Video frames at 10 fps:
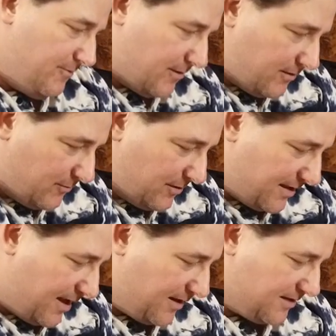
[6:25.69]
Ooh, I don't know what
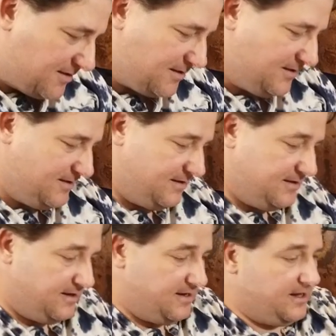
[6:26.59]
that is.
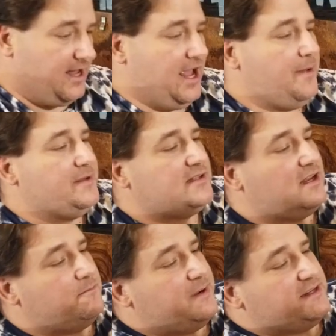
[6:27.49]

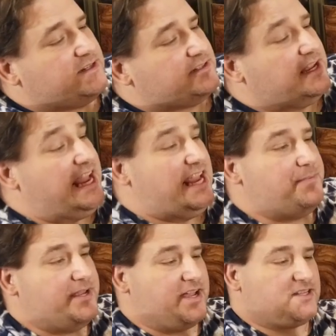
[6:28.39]
Amazon Basics, A
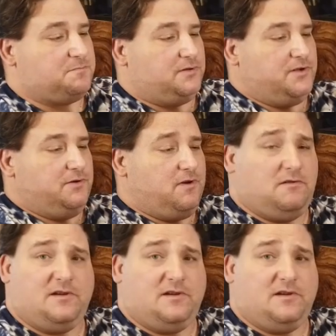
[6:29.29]
B S Blue.